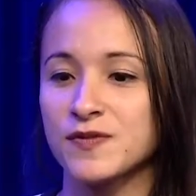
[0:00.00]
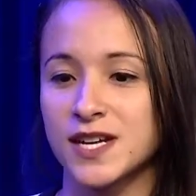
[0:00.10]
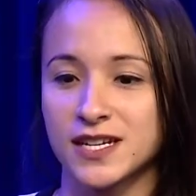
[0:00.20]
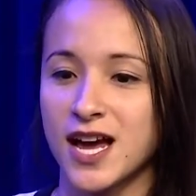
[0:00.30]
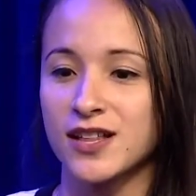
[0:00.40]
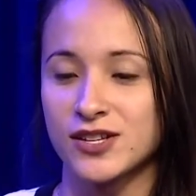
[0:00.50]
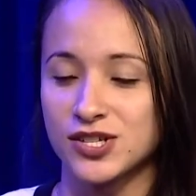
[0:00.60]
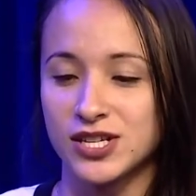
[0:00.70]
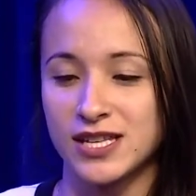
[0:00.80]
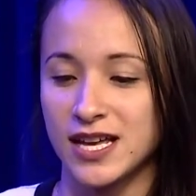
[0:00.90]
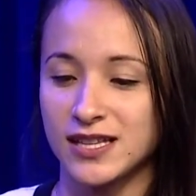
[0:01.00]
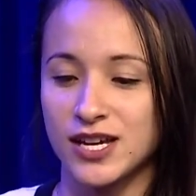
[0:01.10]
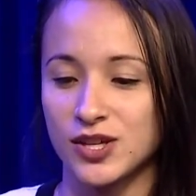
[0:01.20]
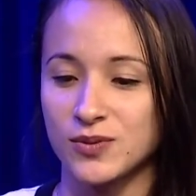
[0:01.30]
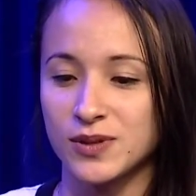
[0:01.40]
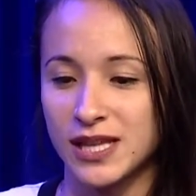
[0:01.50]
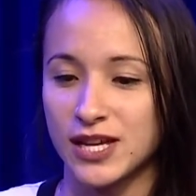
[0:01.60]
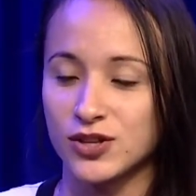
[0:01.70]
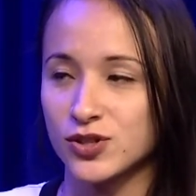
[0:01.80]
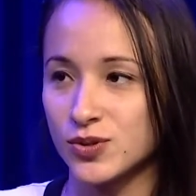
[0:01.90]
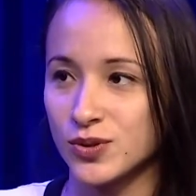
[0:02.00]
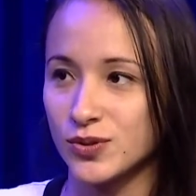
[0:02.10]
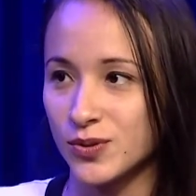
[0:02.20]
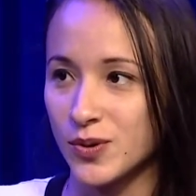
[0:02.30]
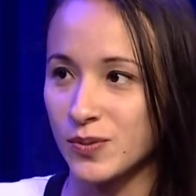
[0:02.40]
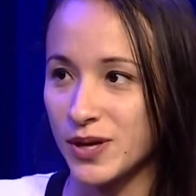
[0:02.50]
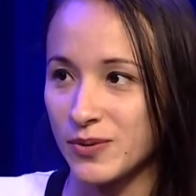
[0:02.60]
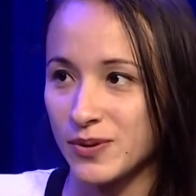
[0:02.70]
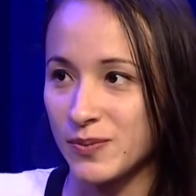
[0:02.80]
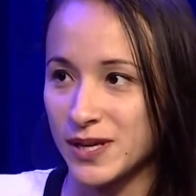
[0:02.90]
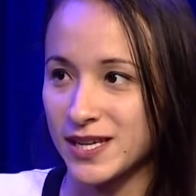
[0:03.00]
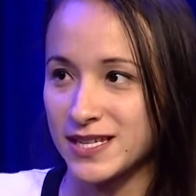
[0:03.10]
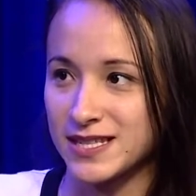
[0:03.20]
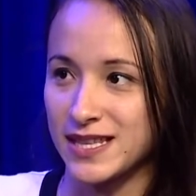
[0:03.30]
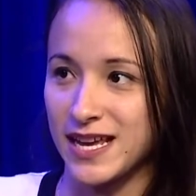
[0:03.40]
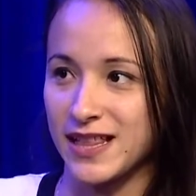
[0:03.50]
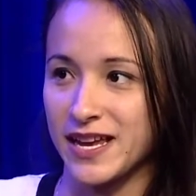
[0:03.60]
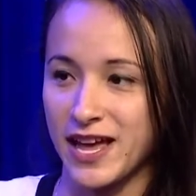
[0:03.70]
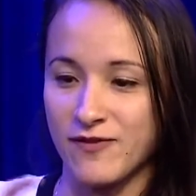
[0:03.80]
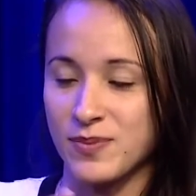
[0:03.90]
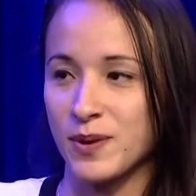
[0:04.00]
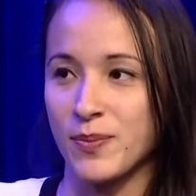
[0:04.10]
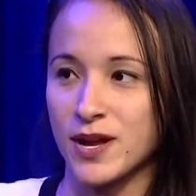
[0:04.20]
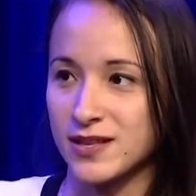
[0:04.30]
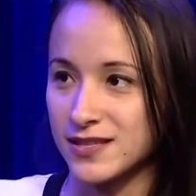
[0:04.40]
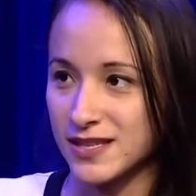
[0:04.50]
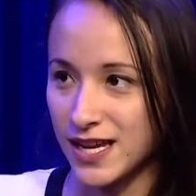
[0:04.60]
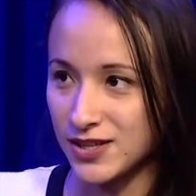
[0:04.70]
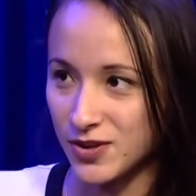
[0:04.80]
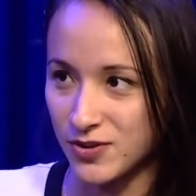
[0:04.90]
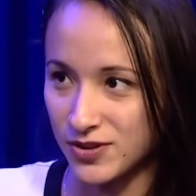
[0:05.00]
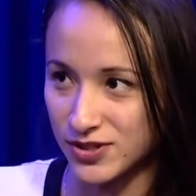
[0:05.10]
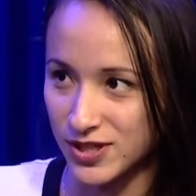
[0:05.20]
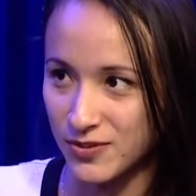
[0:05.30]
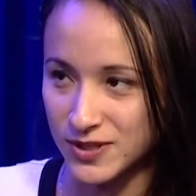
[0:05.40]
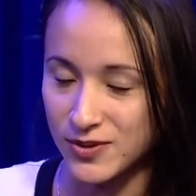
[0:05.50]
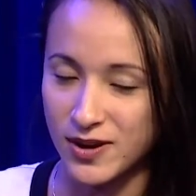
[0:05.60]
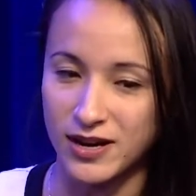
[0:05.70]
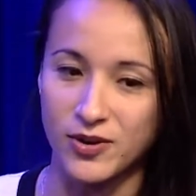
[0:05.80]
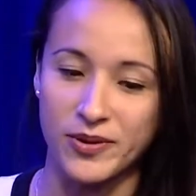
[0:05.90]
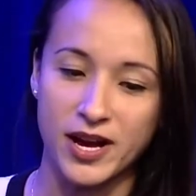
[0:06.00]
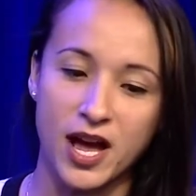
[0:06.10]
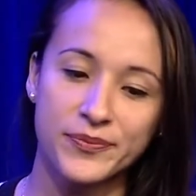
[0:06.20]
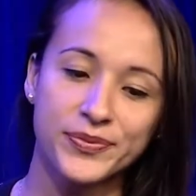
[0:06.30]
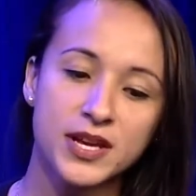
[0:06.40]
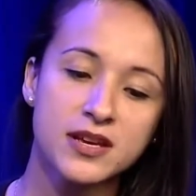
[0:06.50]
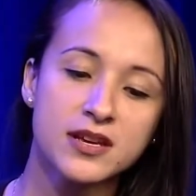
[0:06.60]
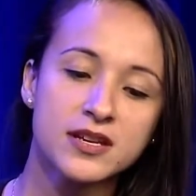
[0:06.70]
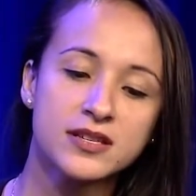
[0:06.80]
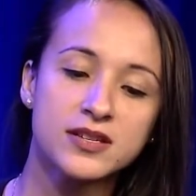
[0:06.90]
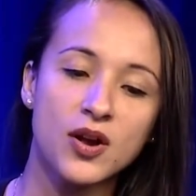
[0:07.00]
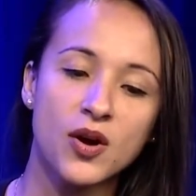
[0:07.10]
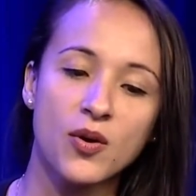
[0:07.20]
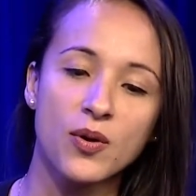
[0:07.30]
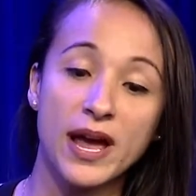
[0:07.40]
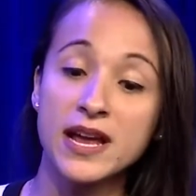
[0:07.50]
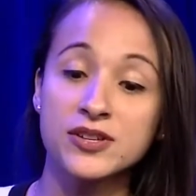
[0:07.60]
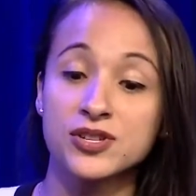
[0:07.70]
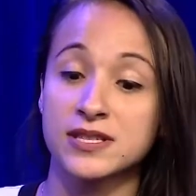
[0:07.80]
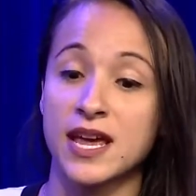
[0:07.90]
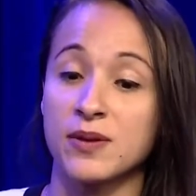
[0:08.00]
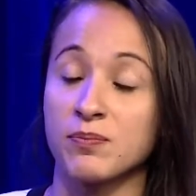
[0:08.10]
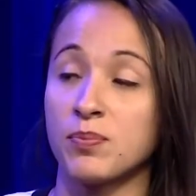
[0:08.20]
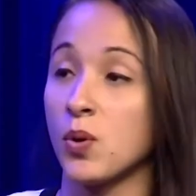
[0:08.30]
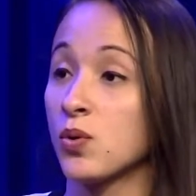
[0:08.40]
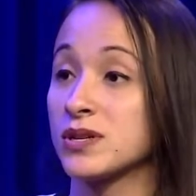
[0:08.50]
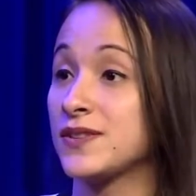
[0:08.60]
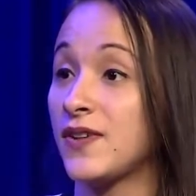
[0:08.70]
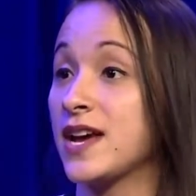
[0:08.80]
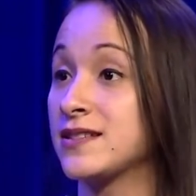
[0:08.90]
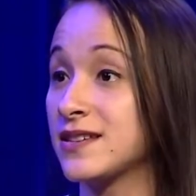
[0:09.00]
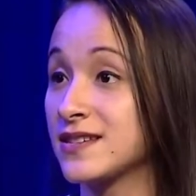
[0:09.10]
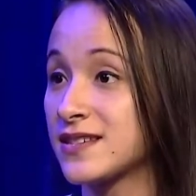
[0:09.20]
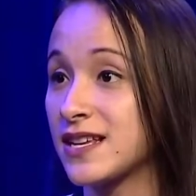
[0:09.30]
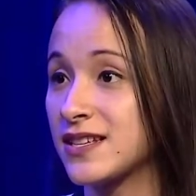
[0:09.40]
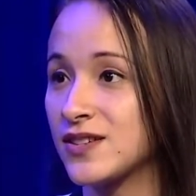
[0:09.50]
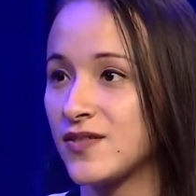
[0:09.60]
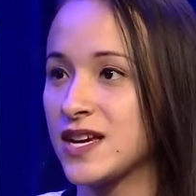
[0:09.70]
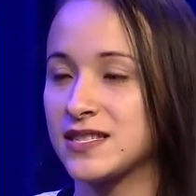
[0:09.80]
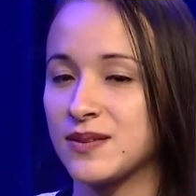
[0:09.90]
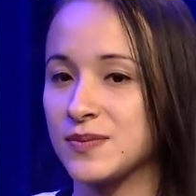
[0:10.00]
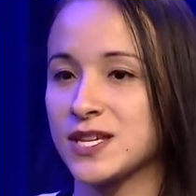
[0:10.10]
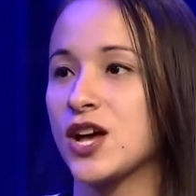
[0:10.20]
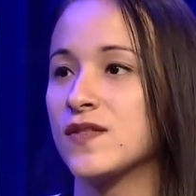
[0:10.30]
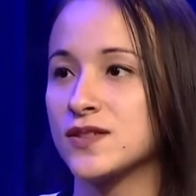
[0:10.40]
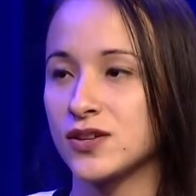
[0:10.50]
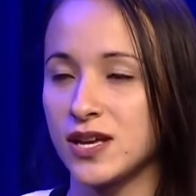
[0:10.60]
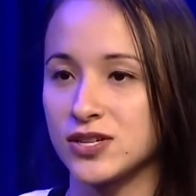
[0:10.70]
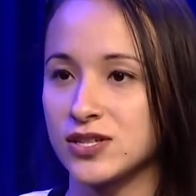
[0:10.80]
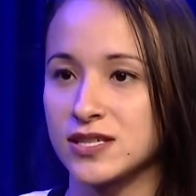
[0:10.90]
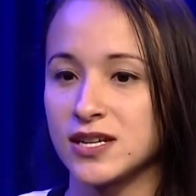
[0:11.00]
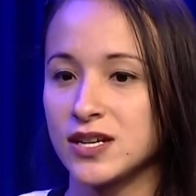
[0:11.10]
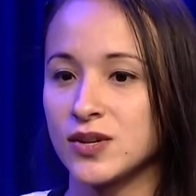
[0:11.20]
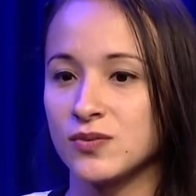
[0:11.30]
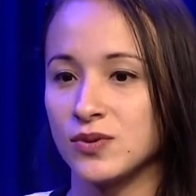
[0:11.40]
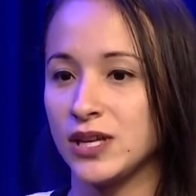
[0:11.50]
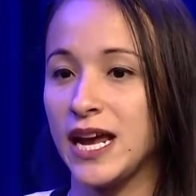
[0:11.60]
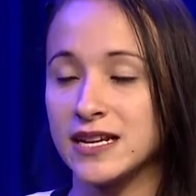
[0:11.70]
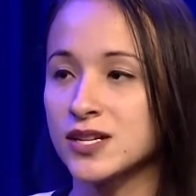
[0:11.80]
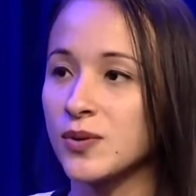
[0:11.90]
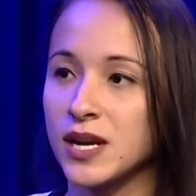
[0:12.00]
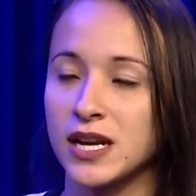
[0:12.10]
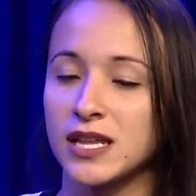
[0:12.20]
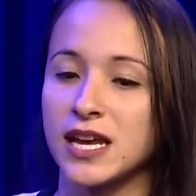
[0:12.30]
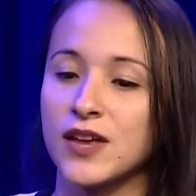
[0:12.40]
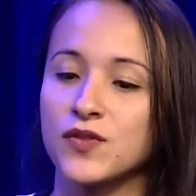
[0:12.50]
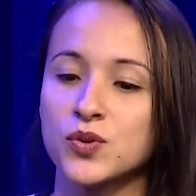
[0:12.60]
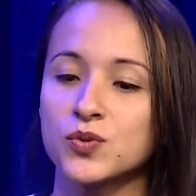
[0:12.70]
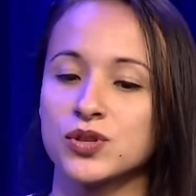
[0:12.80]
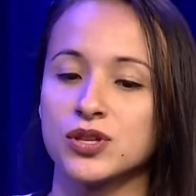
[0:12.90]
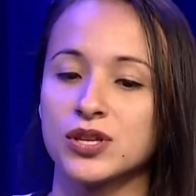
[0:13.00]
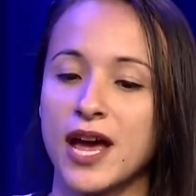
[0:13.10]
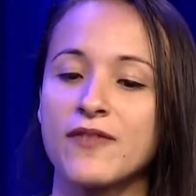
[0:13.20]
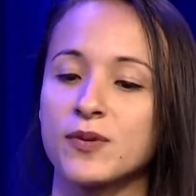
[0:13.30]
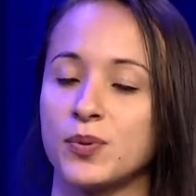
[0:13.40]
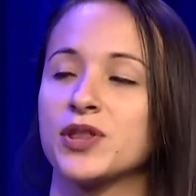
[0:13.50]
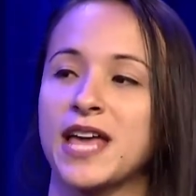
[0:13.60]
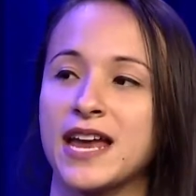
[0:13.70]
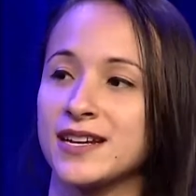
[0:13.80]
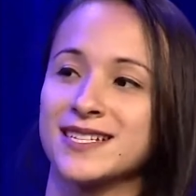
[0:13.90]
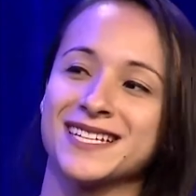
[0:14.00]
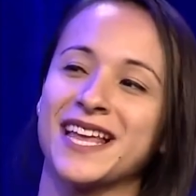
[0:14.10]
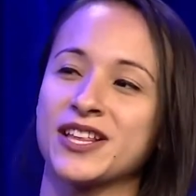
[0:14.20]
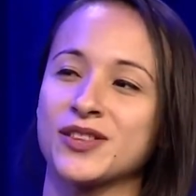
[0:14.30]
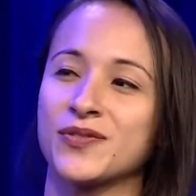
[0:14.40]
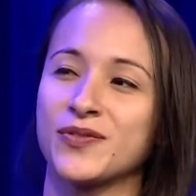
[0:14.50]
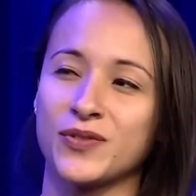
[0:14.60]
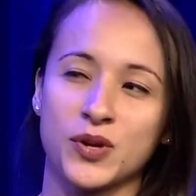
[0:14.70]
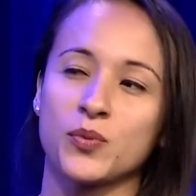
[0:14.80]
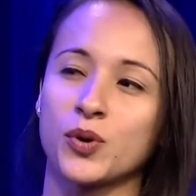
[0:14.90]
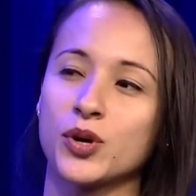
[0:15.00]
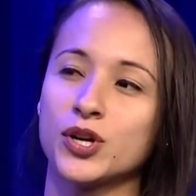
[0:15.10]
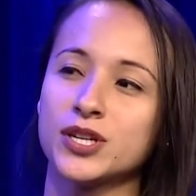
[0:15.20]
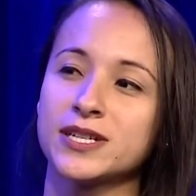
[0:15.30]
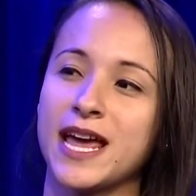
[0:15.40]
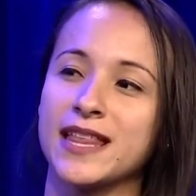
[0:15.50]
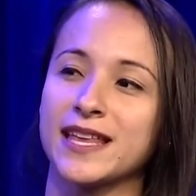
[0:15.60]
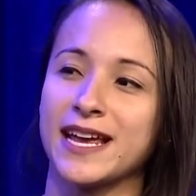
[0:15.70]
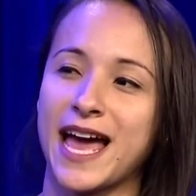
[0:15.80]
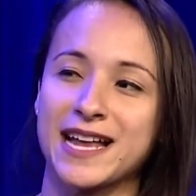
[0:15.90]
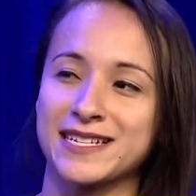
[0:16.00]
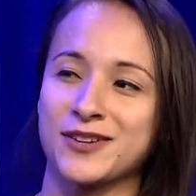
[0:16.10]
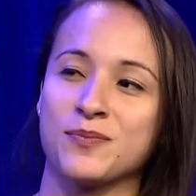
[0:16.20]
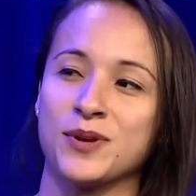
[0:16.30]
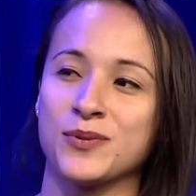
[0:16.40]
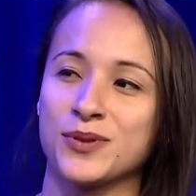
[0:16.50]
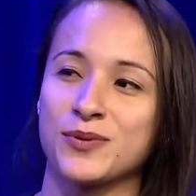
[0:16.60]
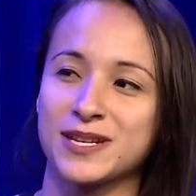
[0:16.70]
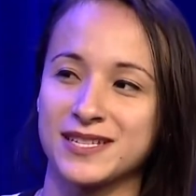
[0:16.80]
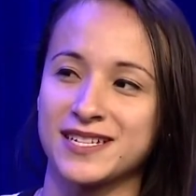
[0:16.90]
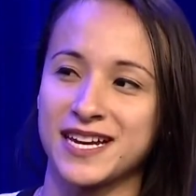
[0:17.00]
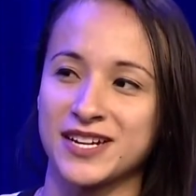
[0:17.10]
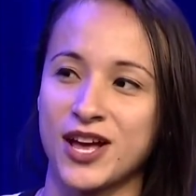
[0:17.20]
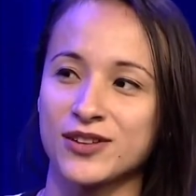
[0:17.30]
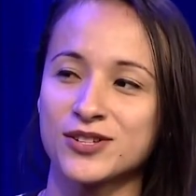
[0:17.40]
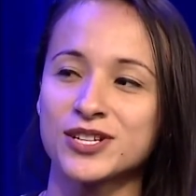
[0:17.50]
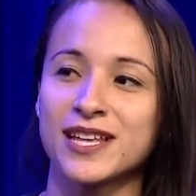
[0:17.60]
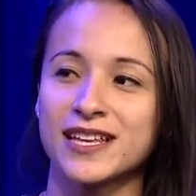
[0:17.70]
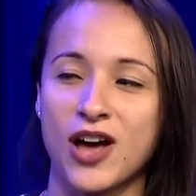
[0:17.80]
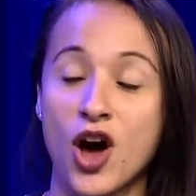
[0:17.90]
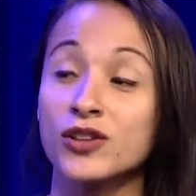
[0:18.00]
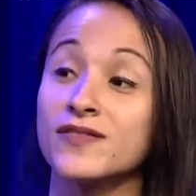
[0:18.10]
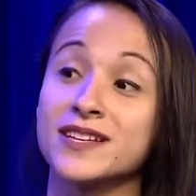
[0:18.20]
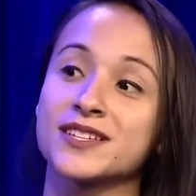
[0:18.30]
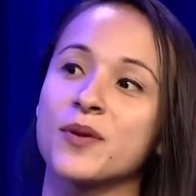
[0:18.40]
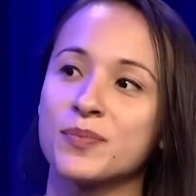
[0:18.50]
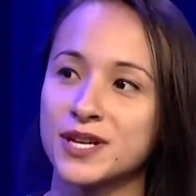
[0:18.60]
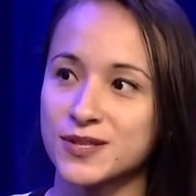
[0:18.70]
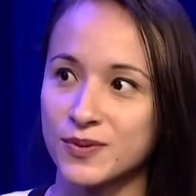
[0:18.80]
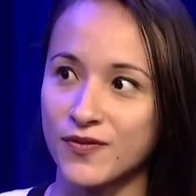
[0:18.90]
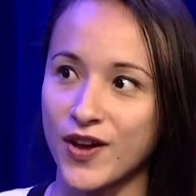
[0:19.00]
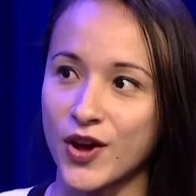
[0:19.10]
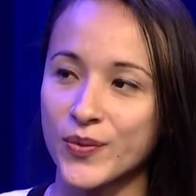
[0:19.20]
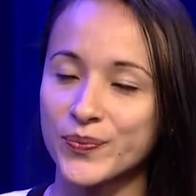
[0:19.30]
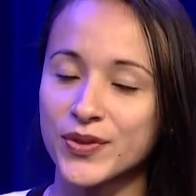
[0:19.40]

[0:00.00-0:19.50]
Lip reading: of technology that like you would let your 2-year-old play with because they like have big buttons and like don't understand what's quite going on. So, and just like poor devices, like the device themselves are like just really antiquated. And like if you ever put that into like the free world and like had to compete with the rest of technology, like all of these companies would fail.